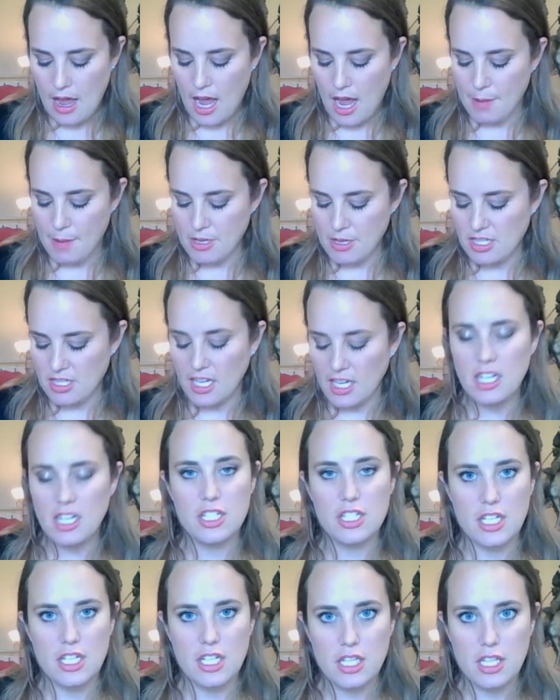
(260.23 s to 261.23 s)
Um, it's like a
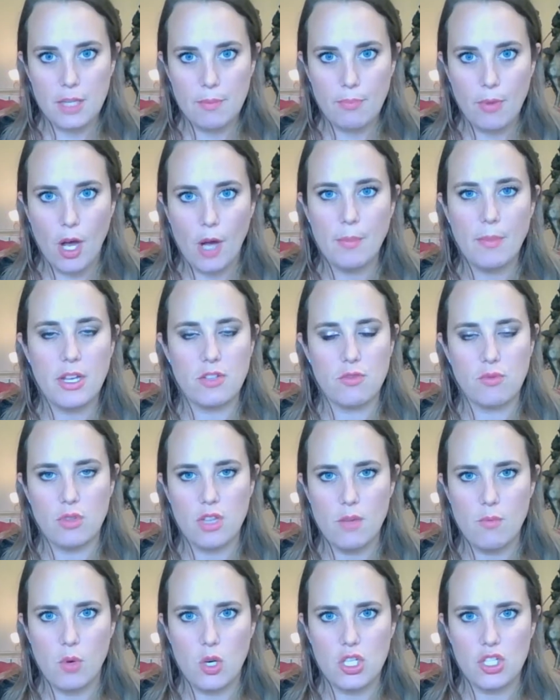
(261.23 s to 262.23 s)
tinted lip balm. It's
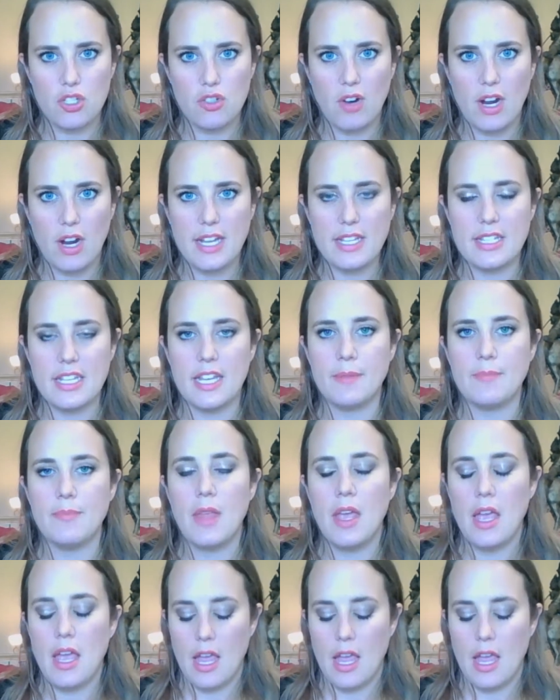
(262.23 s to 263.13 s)
really moisturizing.